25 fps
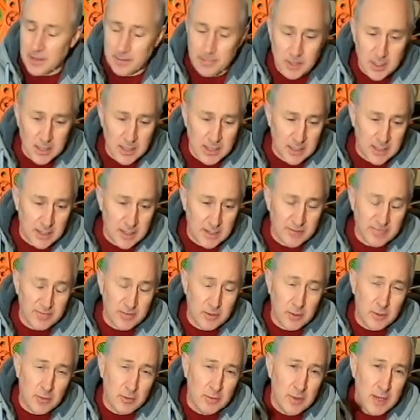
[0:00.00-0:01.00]
I'm going to give
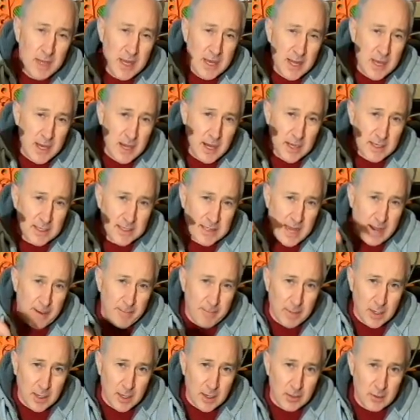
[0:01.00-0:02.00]
you
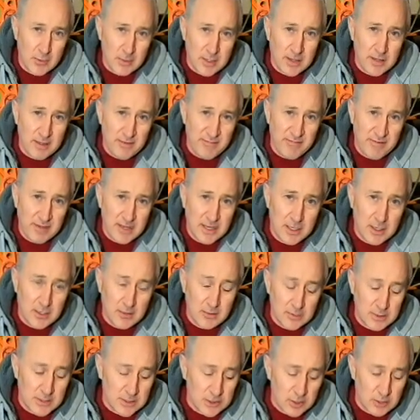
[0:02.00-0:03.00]
down below in the
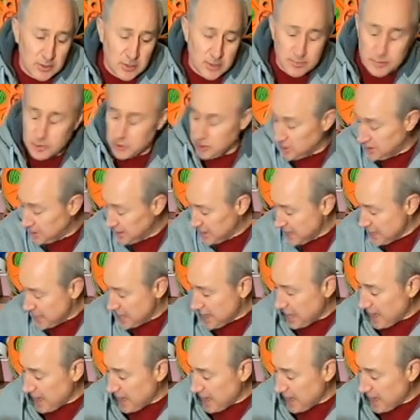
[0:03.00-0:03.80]
video description,